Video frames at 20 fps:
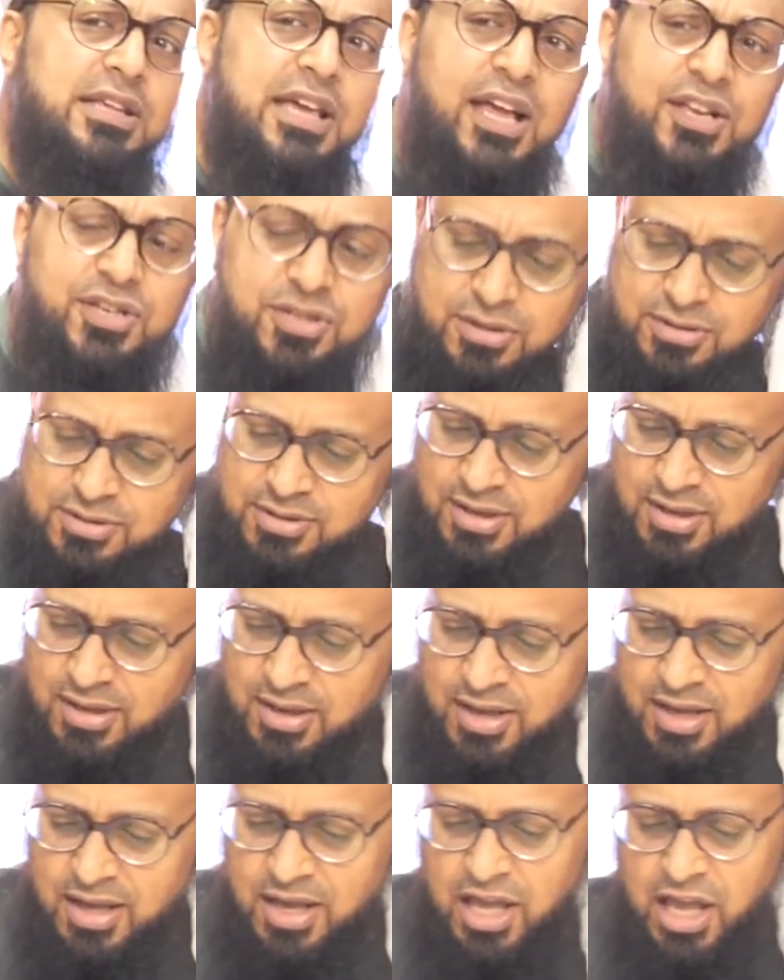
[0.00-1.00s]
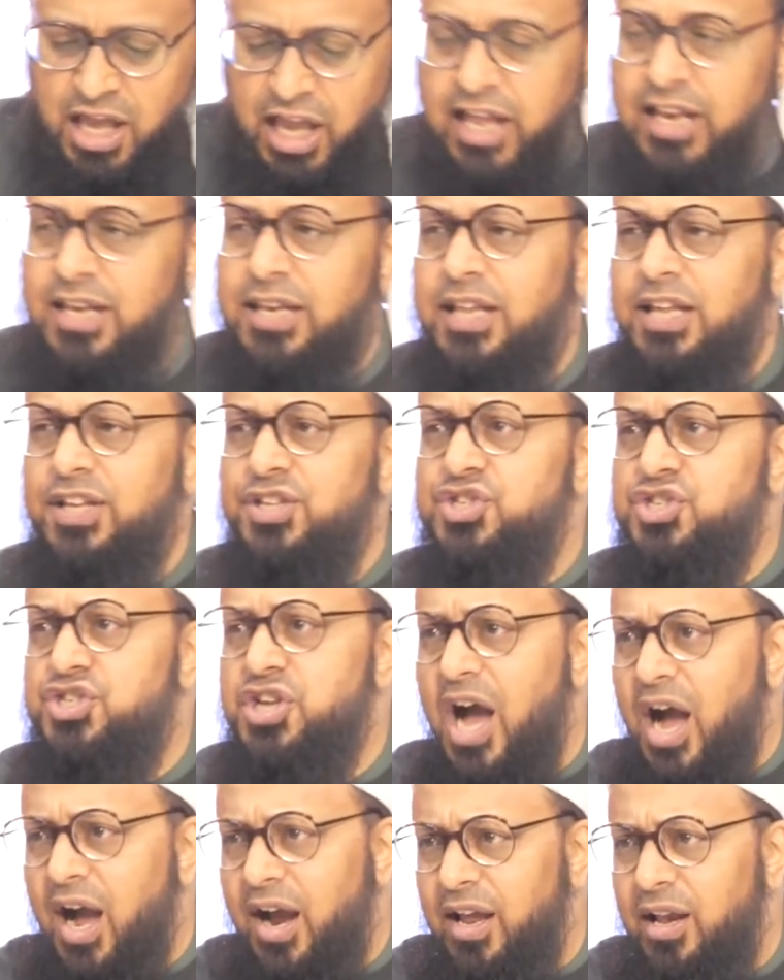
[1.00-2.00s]
the angels. Inni
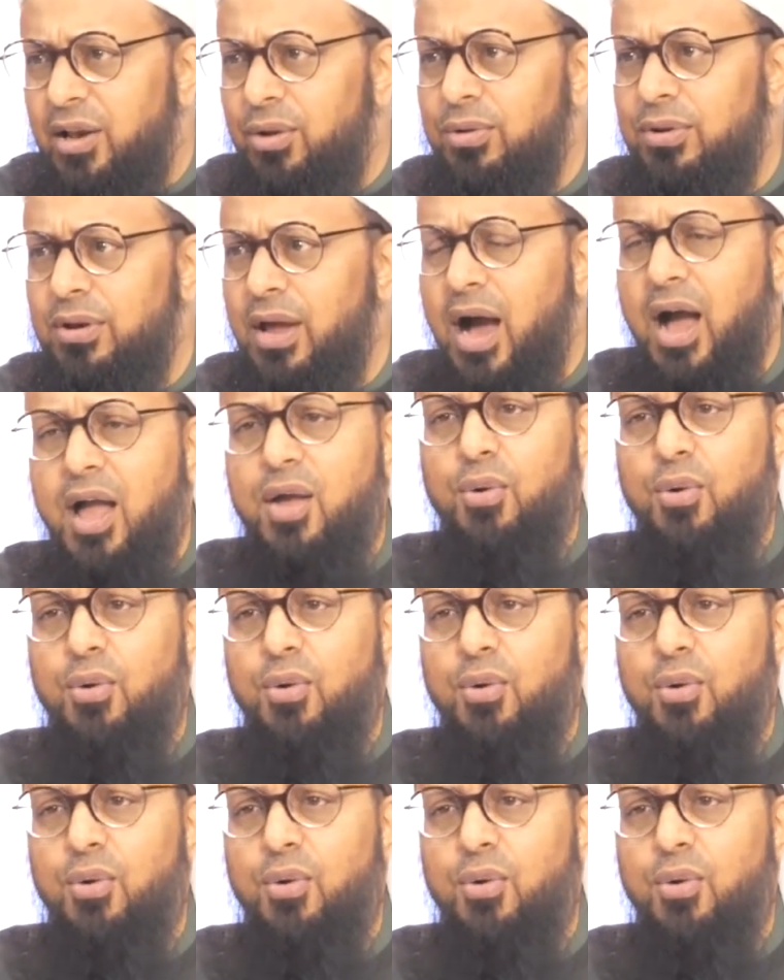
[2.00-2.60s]
ja'ilun,